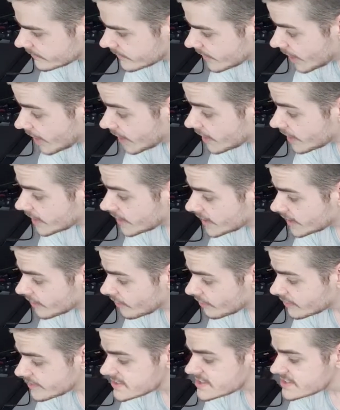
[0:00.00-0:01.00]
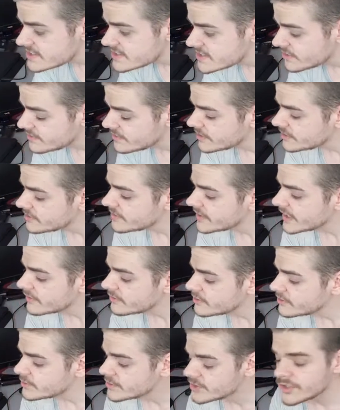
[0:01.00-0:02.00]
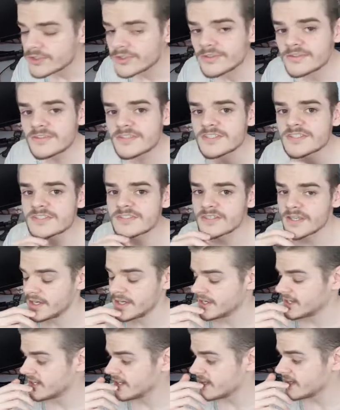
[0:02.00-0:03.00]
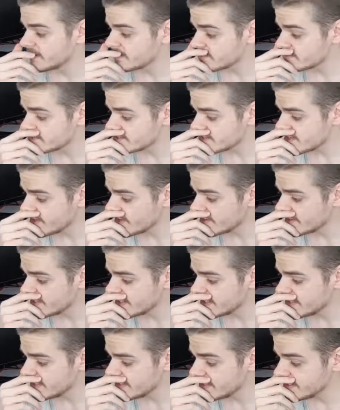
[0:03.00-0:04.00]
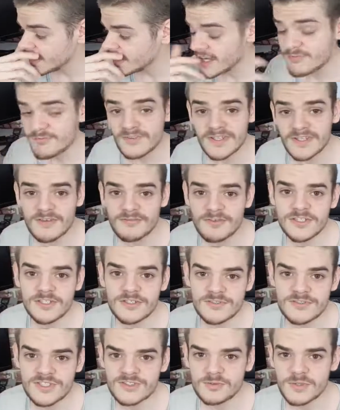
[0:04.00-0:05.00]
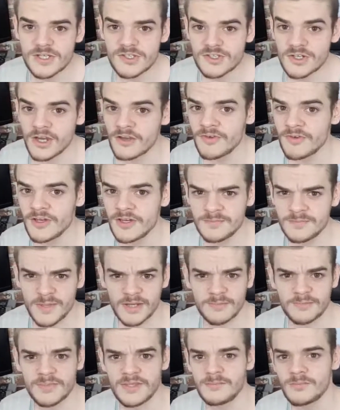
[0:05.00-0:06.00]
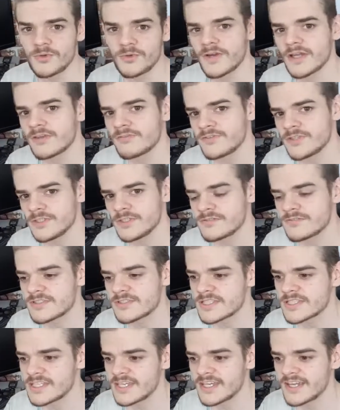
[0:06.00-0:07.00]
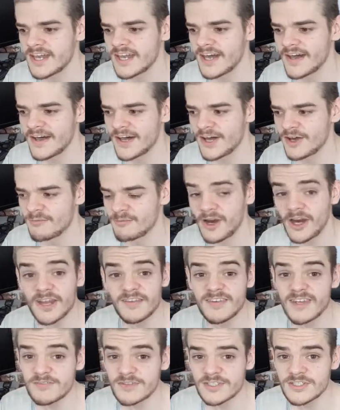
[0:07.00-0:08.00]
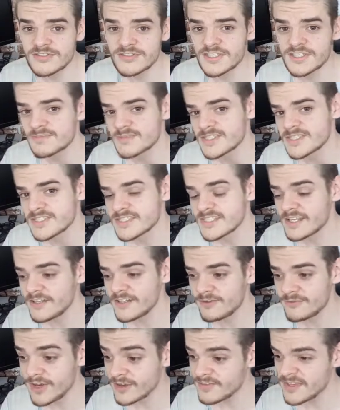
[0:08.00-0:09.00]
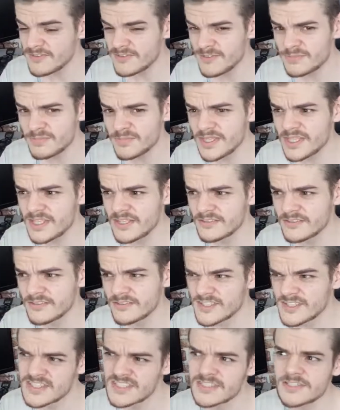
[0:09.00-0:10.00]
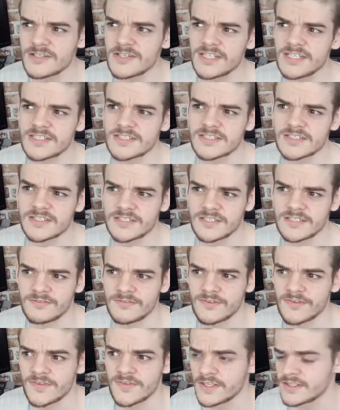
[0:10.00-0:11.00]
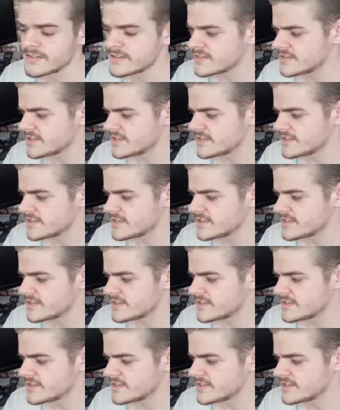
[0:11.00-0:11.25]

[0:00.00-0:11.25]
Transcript: I honestly don't know how you could, because I have never used Twitch. I've heard about people that have used it. I've never used it myself. I've never even been on the site, I don't think.